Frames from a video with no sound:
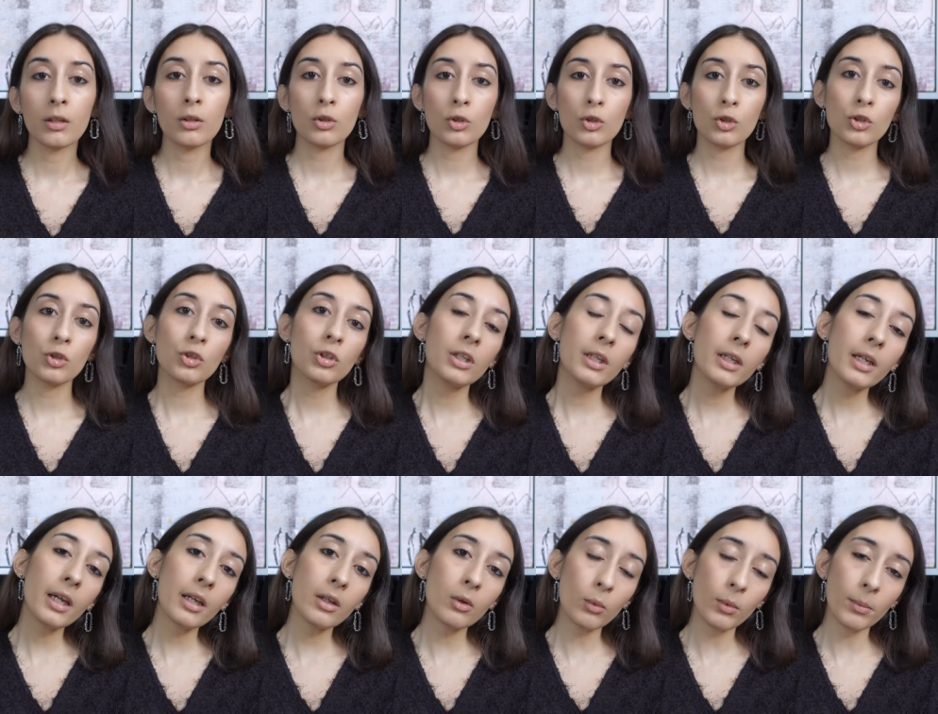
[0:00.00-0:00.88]

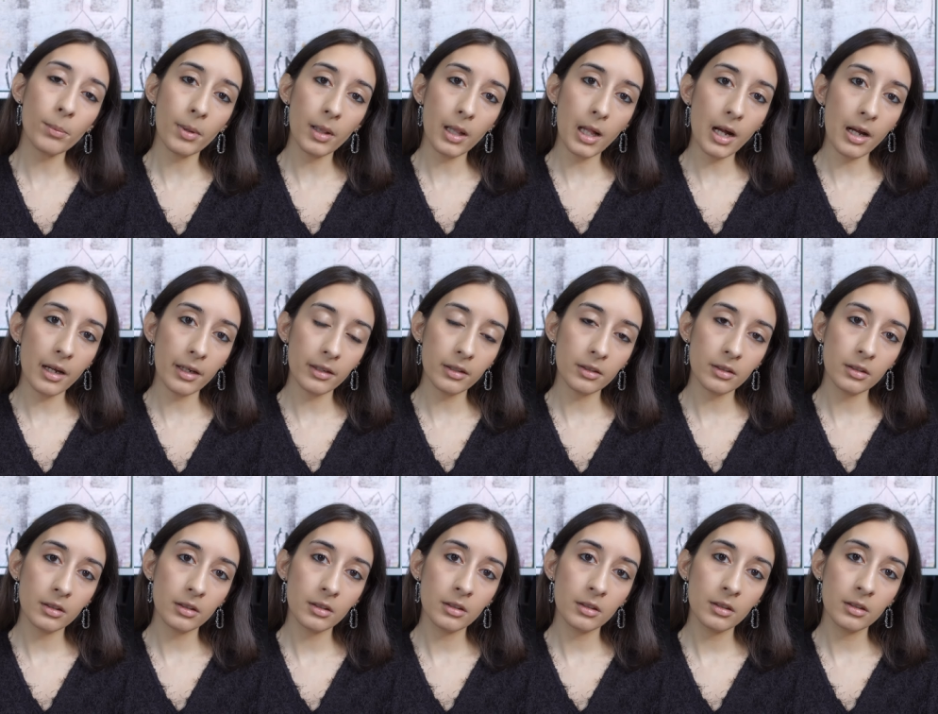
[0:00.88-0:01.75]
she had replied
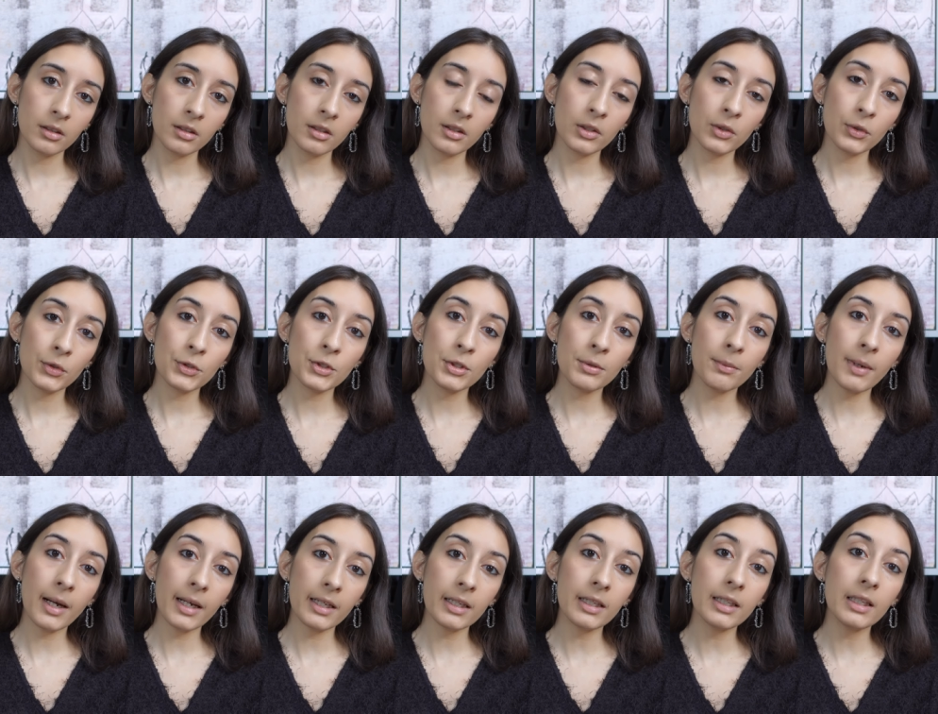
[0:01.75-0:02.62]
to
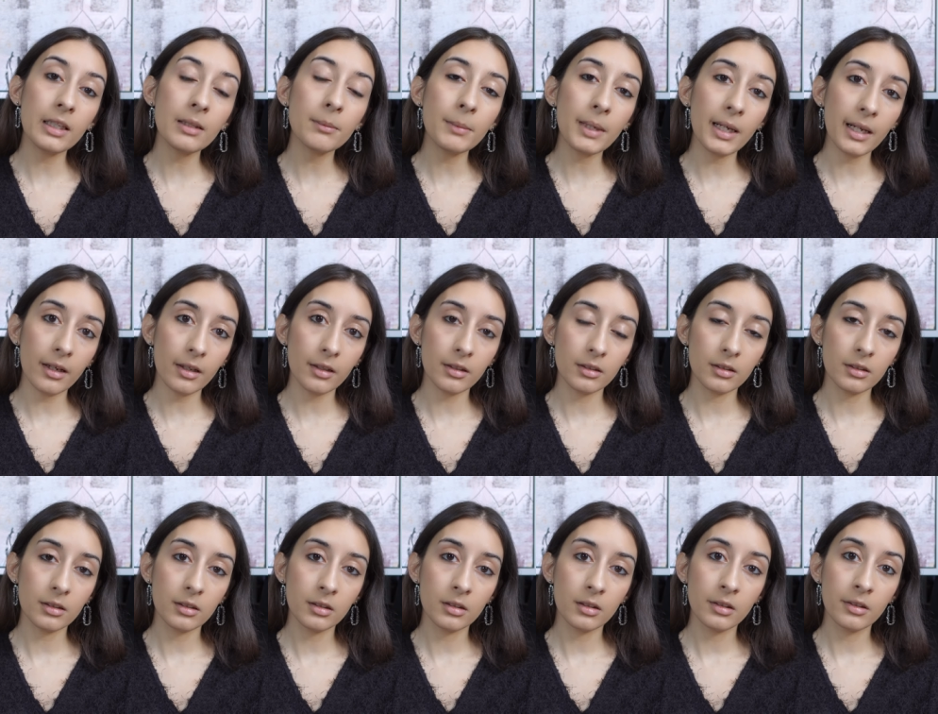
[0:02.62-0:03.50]
my email
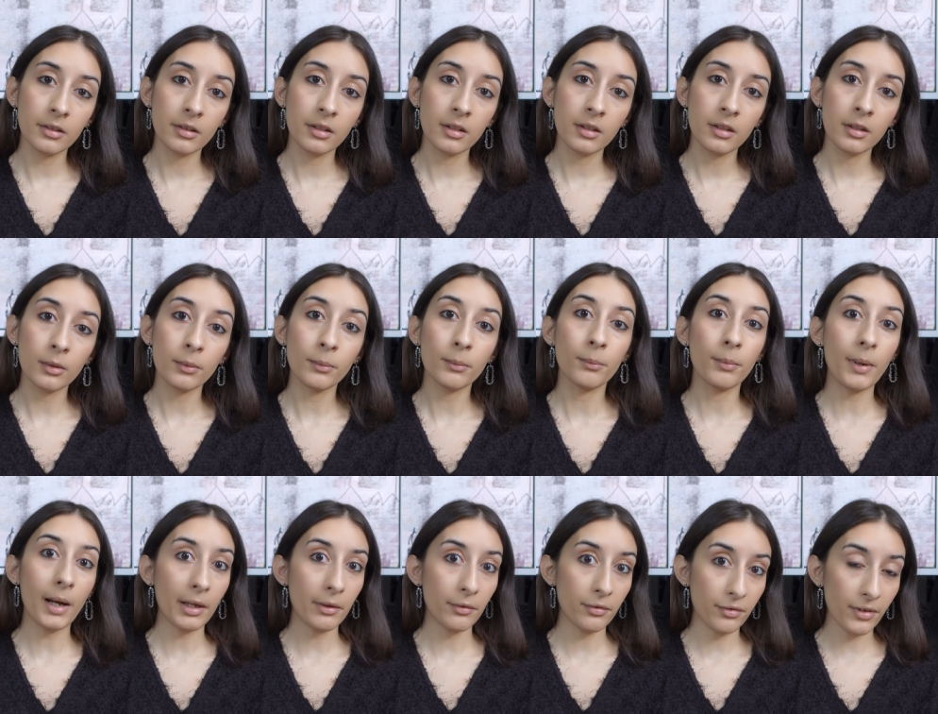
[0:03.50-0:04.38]

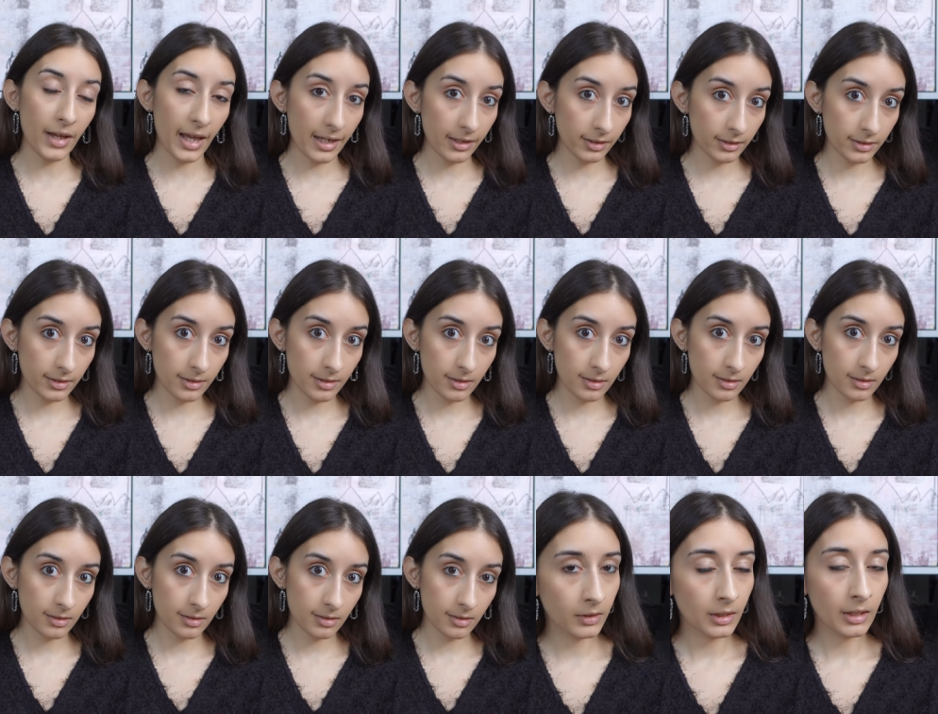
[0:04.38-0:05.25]
by
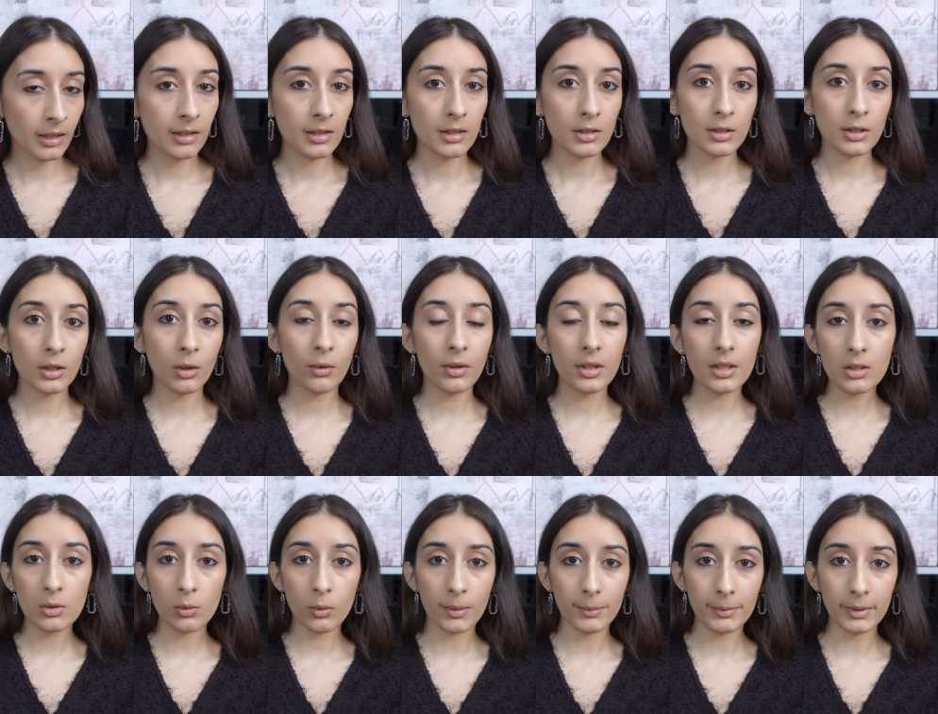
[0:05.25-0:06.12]
fax. So
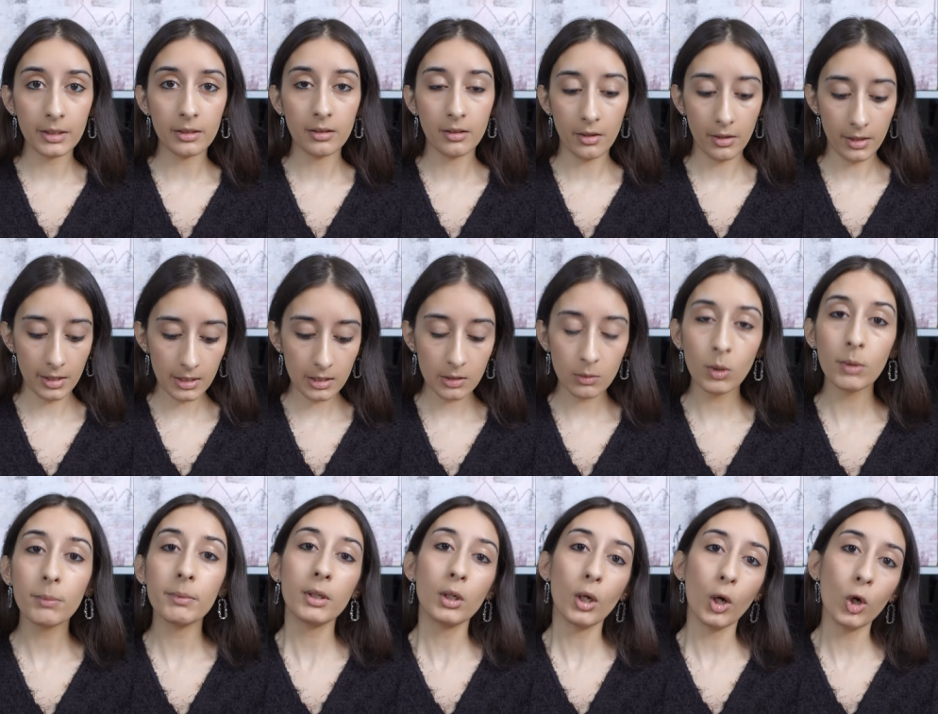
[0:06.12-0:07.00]
this woman, this
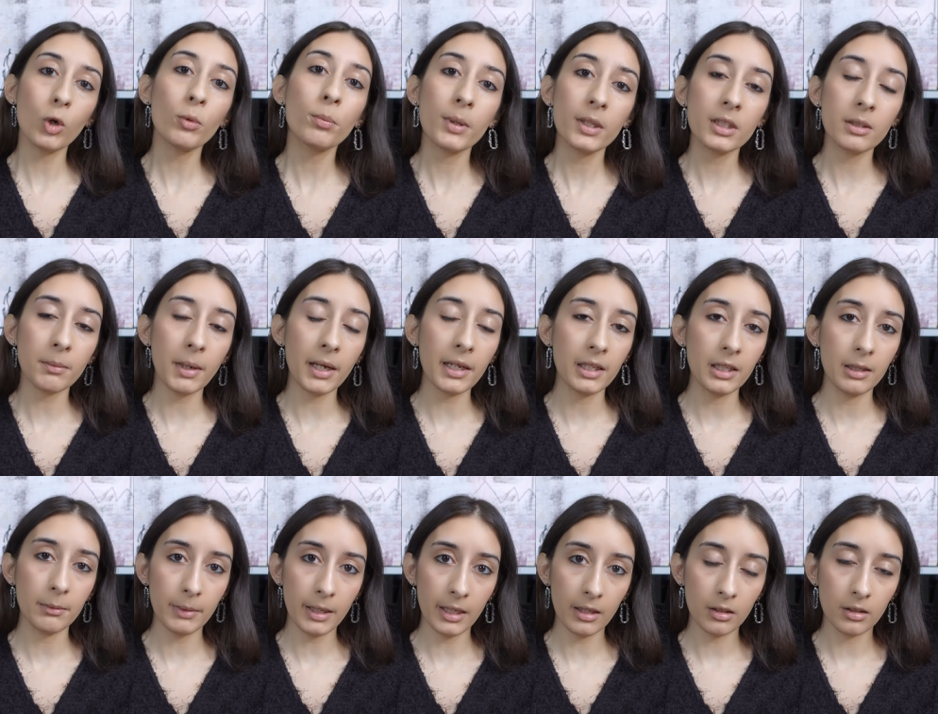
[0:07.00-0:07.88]
woman opened my
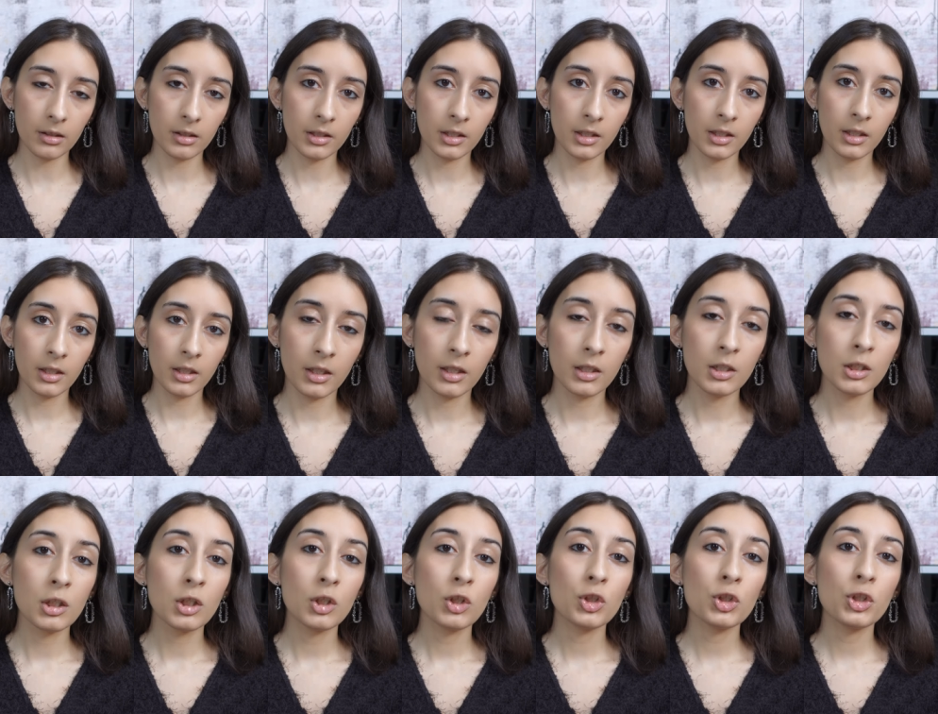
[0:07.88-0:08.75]
email.
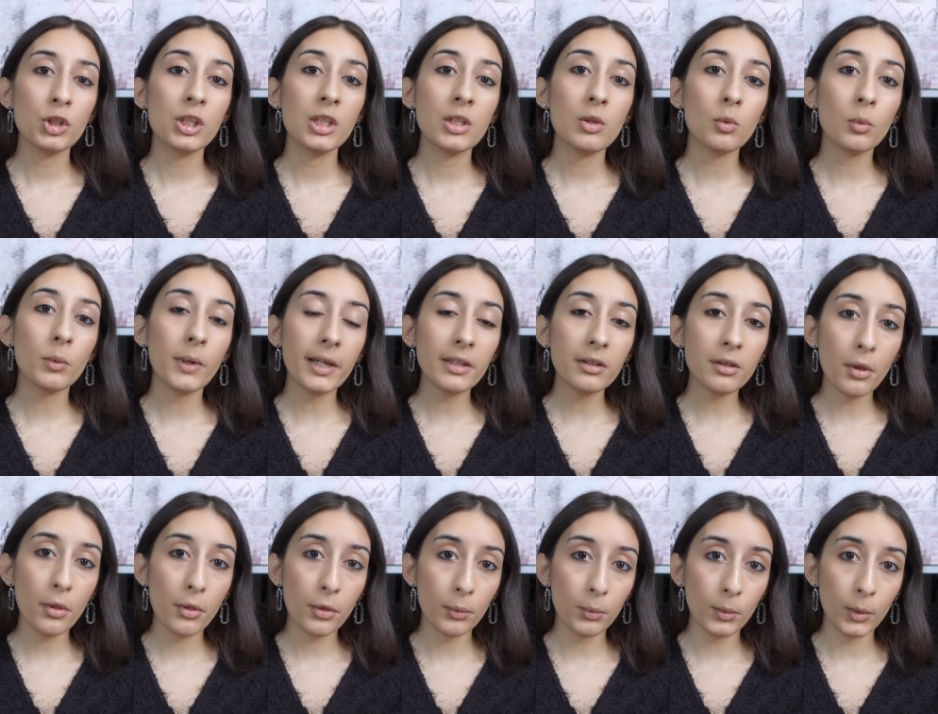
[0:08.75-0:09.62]
She read
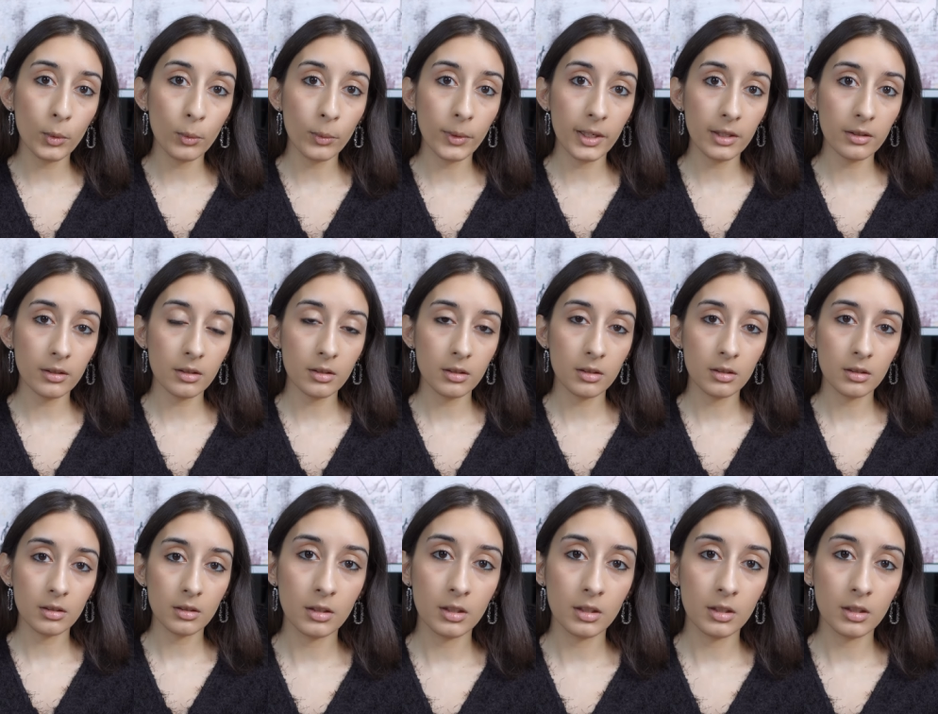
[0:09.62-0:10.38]
through it.